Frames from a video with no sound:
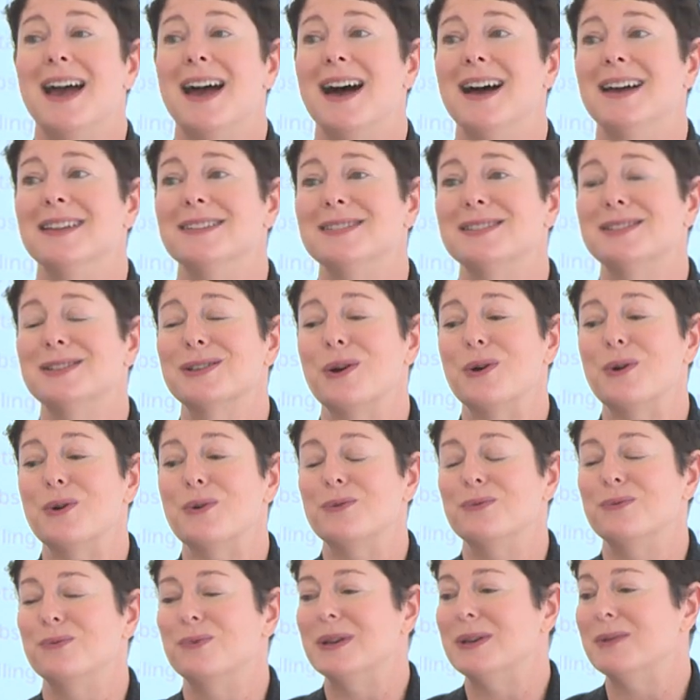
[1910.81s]
And so
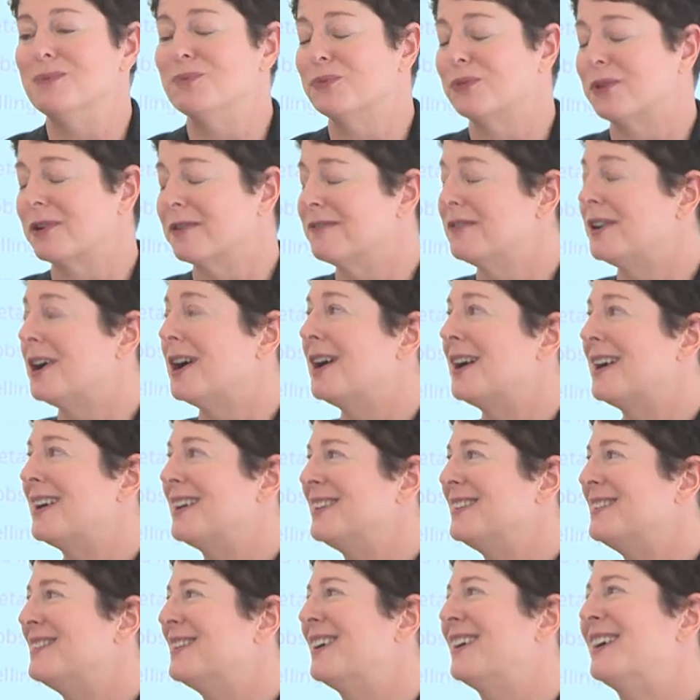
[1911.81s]
we
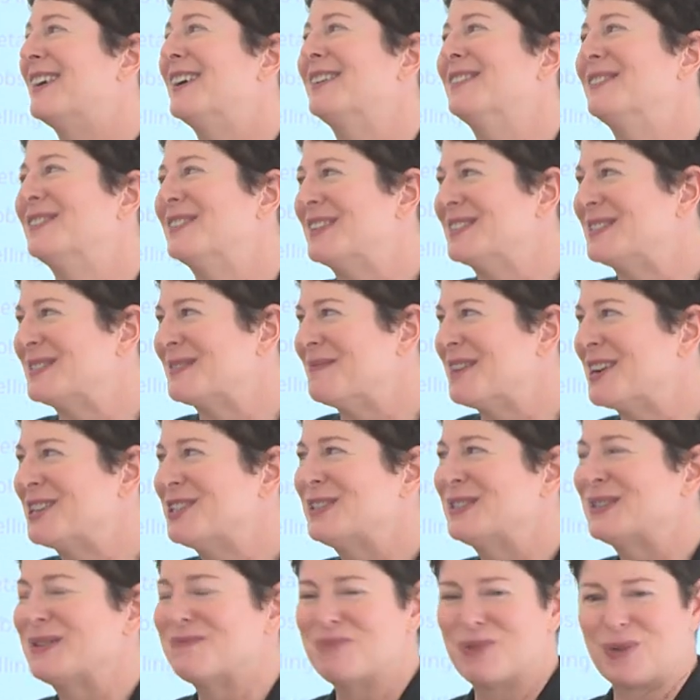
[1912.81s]
provide uh, as much
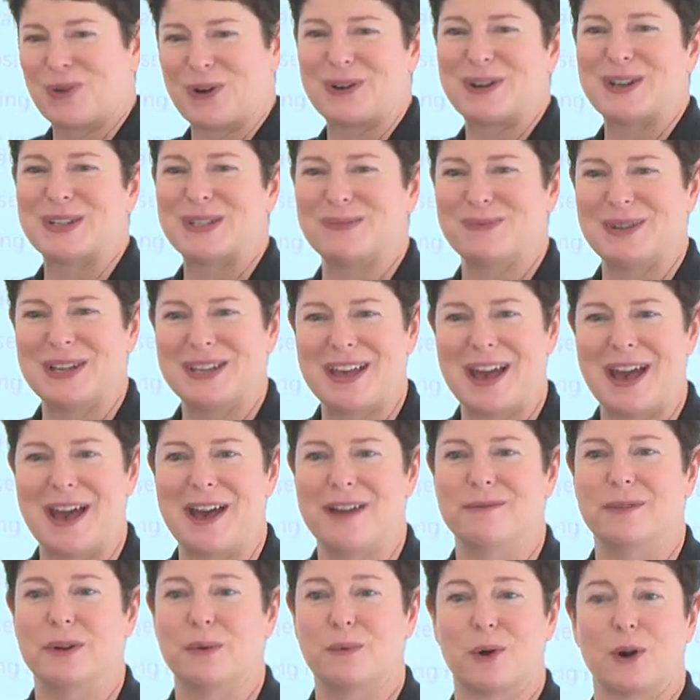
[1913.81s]
support as we
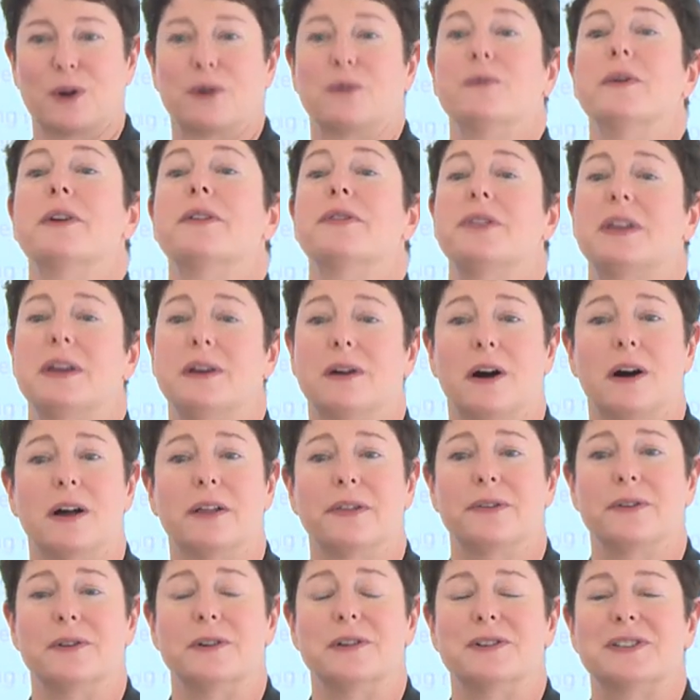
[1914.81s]
can. We work with the
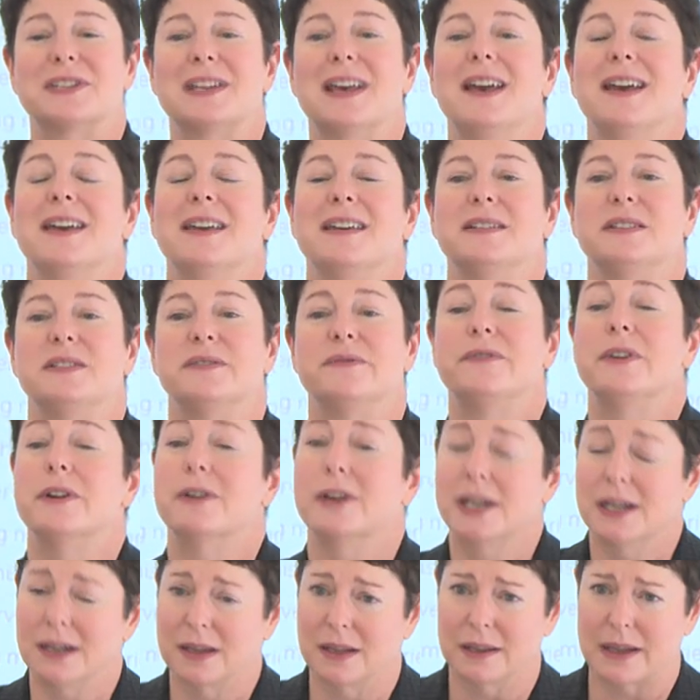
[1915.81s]
authors. It's
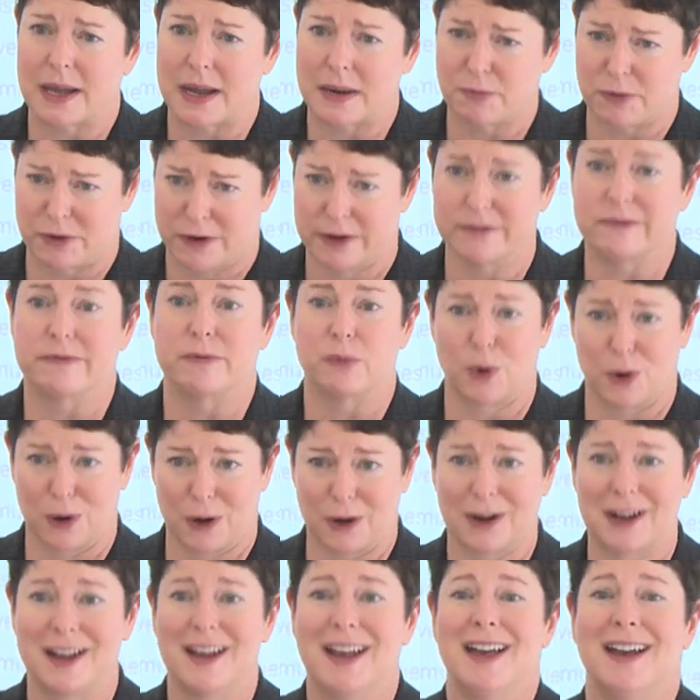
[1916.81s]
very collaborative
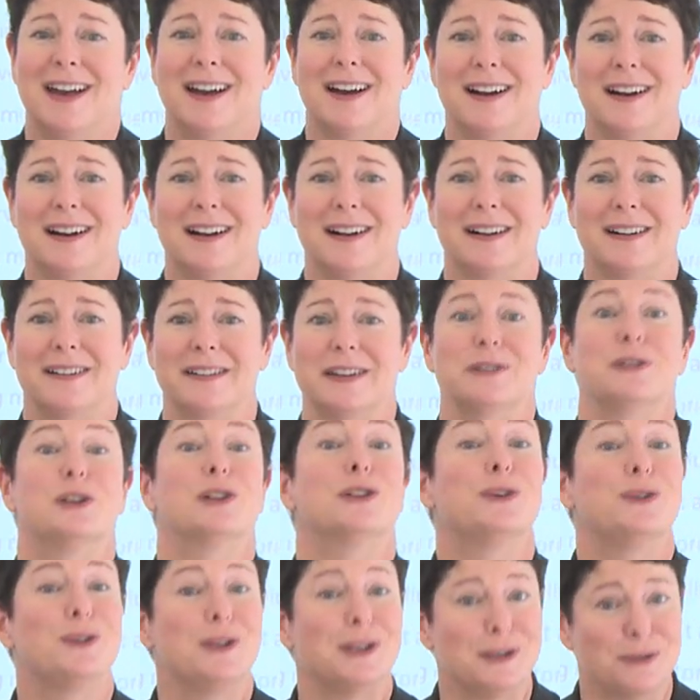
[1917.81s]
work, uh,
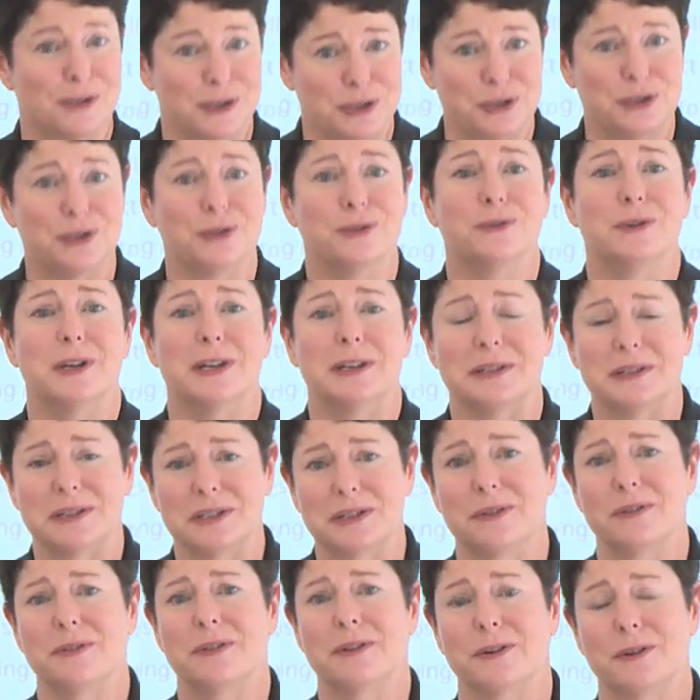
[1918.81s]
including the students.
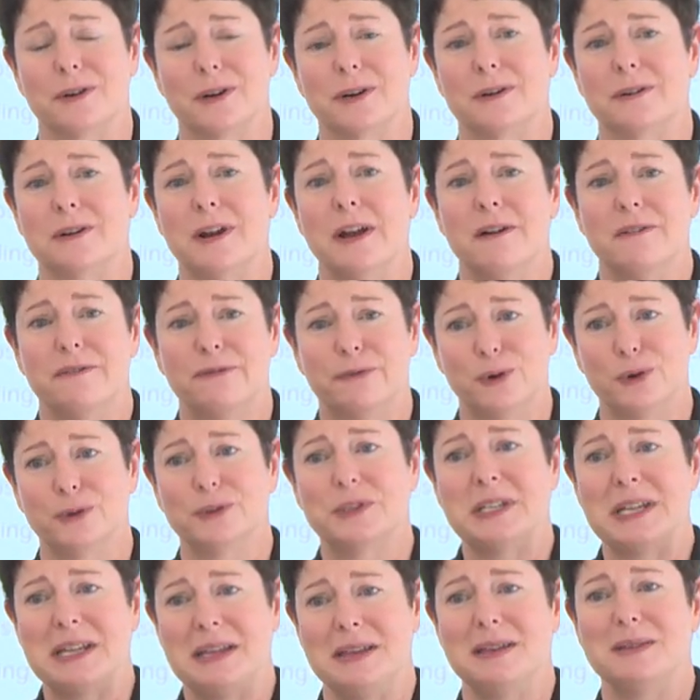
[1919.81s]
So there are full
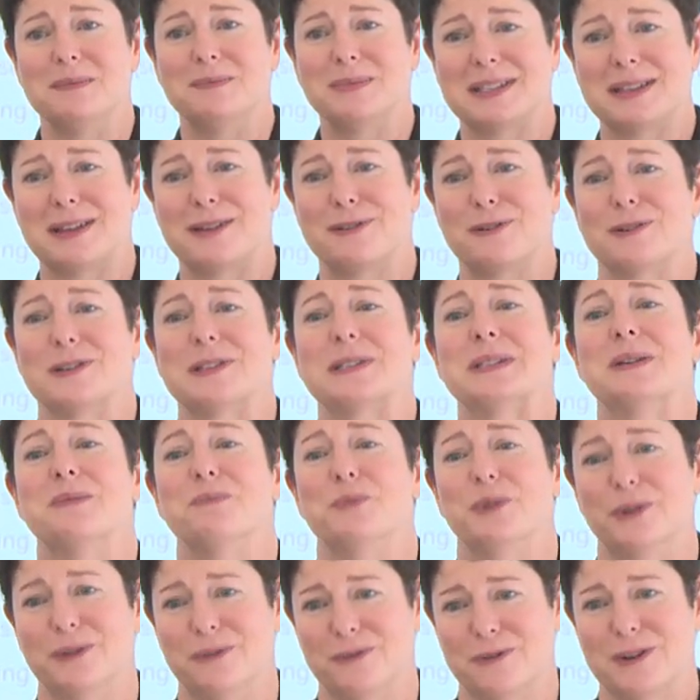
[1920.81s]
teams that are
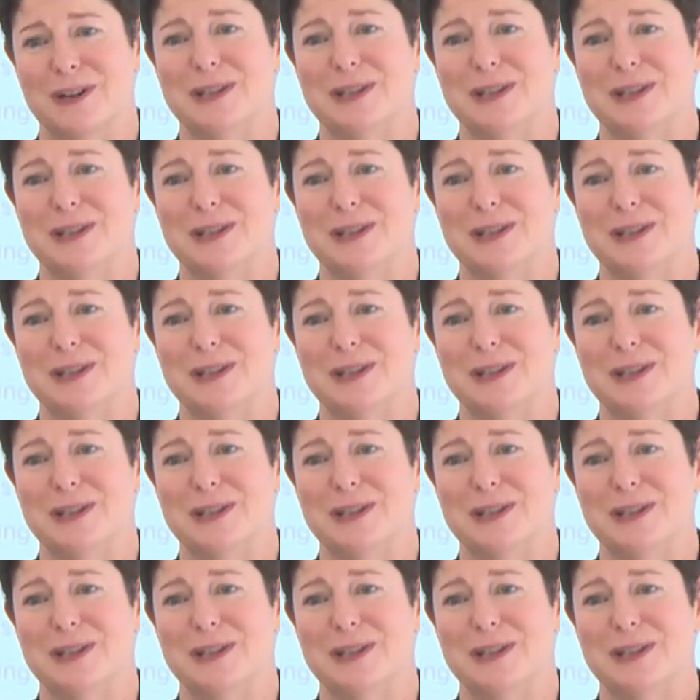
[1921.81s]
assembled